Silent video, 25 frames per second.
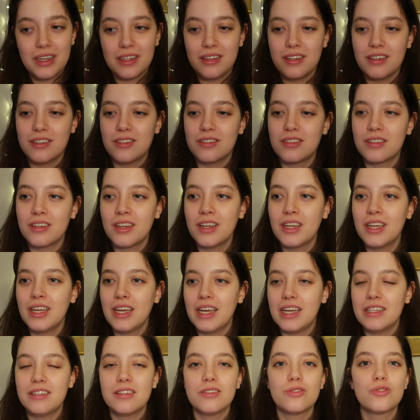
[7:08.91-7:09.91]
It is
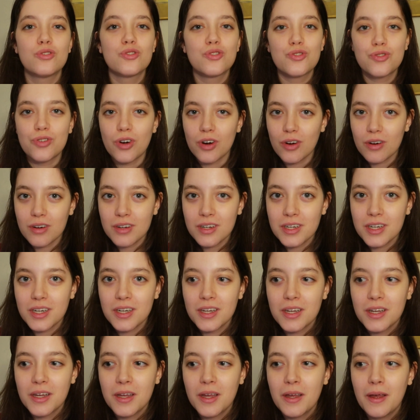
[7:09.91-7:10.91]
strong,
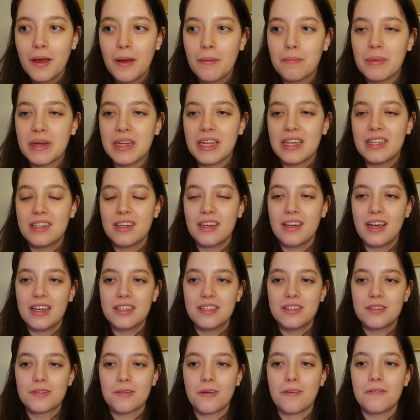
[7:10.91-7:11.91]
but it
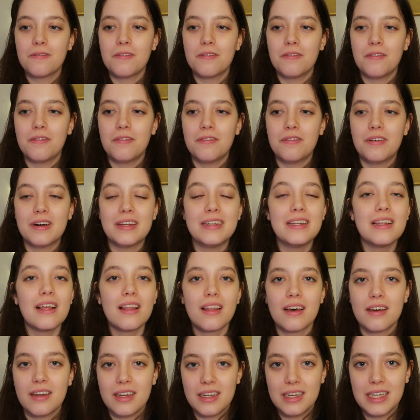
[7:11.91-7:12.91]
has some
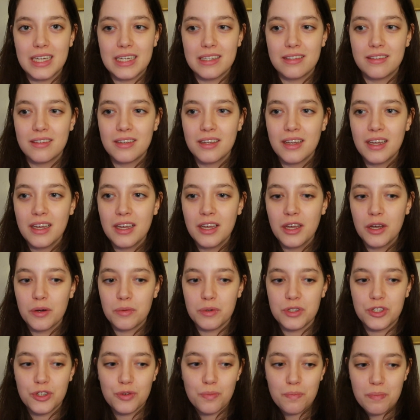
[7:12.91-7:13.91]
vanilla in it,
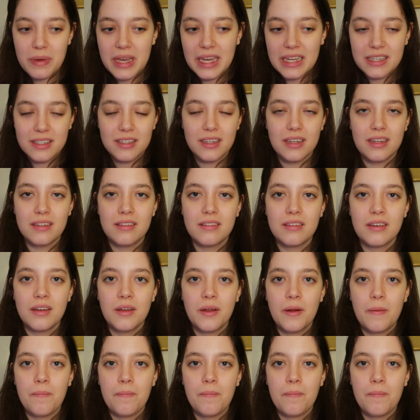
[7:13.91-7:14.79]
which makes it